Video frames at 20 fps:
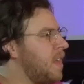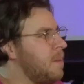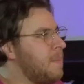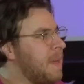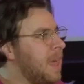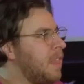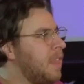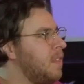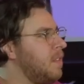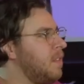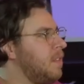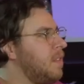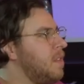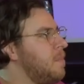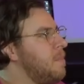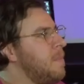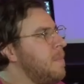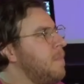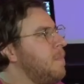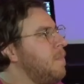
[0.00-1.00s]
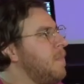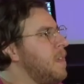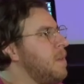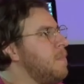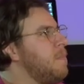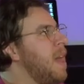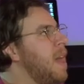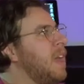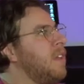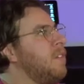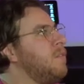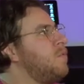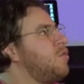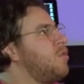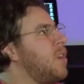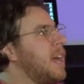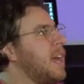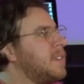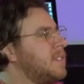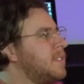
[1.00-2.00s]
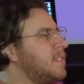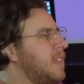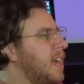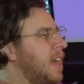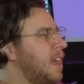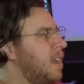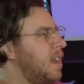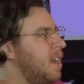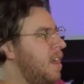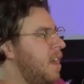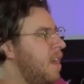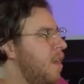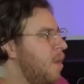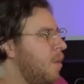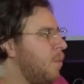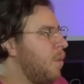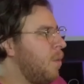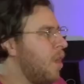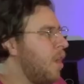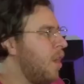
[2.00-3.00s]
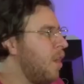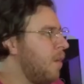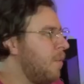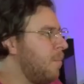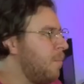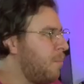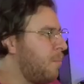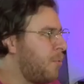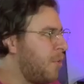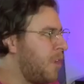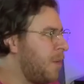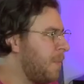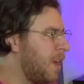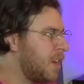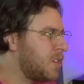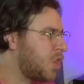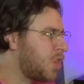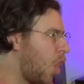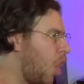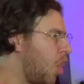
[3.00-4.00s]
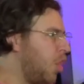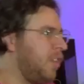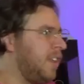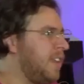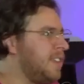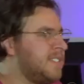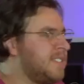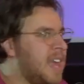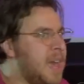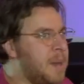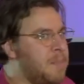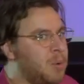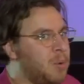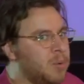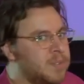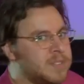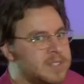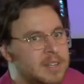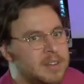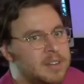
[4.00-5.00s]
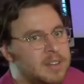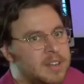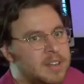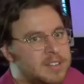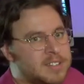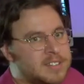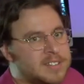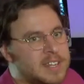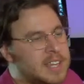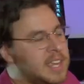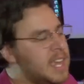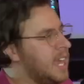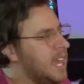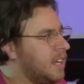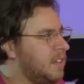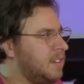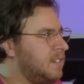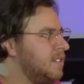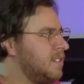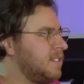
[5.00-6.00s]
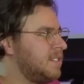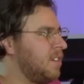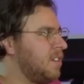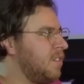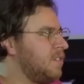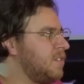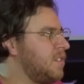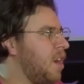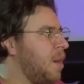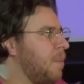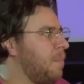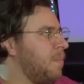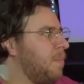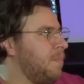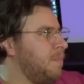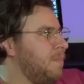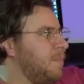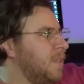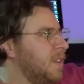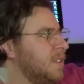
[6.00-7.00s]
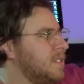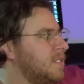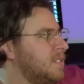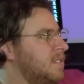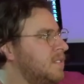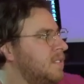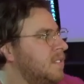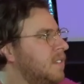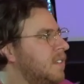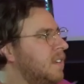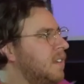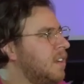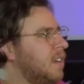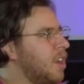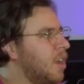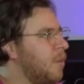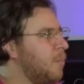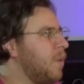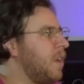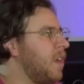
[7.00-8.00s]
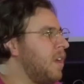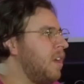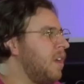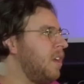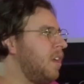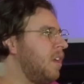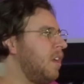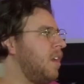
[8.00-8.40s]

about the amount of tracks that were pretty much only samples and just a kick just on top. It's, you know, where